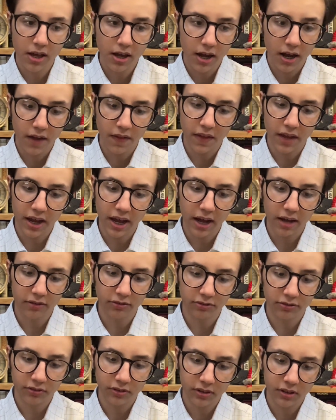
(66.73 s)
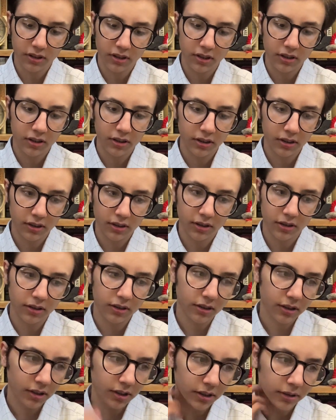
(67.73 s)
And they have,
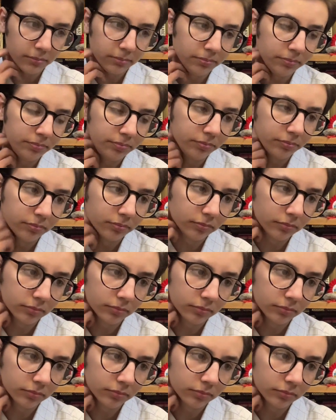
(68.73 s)
or